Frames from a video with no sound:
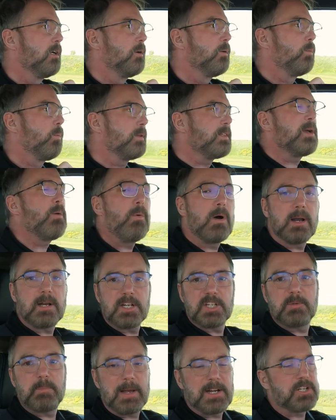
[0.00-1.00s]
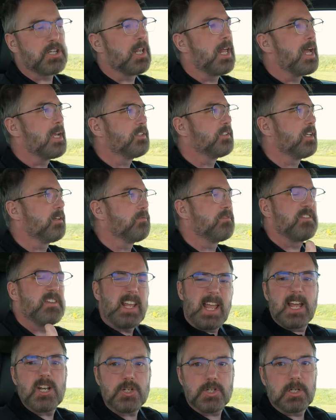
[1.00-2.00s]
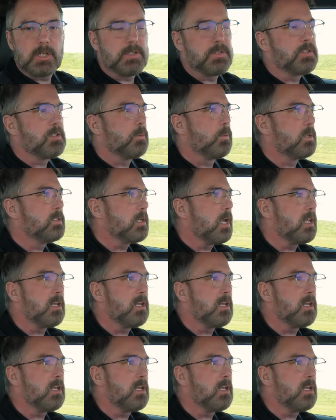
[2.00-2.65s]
what they wanted to specialize in for the engines was all